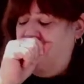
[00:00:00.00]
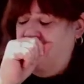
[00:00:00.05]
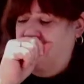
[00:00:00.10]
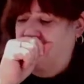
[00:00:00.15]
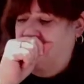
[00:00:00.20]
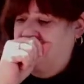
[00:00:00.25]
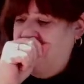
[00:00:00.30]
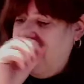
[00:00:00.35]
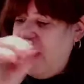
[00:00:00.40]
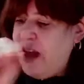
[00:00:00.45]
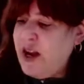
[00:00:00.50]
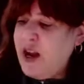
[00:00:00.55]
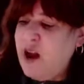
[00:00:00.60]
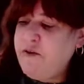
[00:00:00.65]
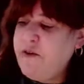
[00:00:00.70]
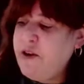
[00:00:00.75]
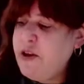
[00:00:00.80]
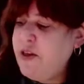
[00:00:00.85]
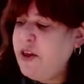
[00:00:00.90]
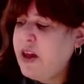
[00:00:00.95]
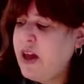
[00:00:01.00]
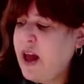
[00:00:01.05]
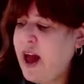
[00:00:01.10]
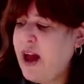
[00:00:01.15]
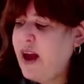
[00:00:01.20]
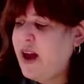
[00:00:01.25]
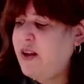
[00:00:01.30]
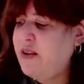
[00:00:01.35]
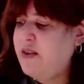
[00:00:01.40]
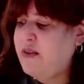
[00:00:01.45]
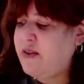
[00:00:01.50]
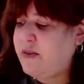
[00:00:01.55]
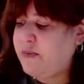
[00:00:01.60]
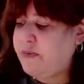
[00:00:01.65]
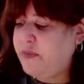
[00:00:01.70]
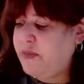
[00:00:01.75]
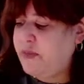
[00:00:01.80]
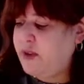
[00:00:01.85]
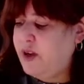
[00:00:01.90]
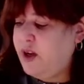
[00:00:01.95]
and everything has,
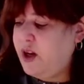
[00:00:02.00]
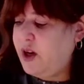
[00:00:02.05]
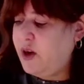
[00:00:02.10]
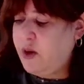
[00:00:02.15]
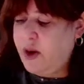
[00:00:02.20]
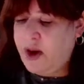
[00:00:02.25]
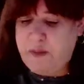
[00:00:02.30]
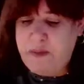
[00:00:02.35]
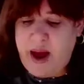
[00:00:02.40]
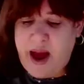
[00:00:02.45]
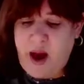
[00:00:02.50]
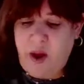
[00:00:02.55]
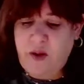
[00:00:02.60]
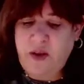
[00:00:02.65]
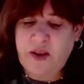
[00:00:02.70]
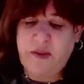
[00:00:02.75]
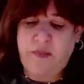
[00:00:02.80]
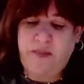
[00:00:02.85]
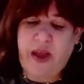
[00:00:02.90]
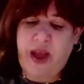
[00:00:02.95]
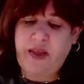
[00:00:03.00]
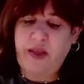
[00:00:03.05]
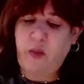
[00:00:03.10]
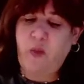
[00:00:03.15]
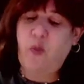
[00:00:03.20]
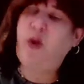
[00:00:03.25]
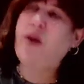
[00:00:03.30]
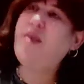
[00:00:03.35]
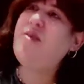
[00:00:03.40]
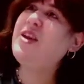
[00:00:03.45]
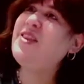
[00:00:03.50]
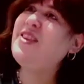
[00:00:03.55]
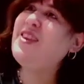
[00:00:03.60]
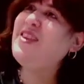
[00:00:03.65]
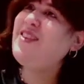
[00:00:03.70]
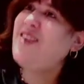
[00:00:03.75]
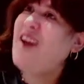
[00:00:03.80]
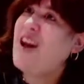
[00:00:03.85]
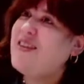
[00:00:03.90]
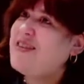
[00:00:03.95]
an amount. And the one thing
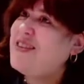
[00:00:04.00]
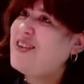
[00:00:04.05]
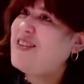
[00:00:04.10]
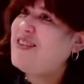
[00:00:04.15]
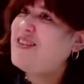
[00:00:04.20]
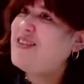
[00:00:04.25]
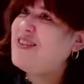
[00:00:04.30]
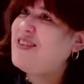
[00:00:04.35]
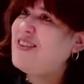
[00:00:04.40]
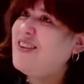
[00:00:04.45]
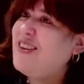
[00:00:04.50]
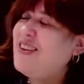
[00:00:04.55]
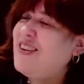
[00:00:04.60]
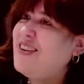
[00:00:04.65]
that doesn't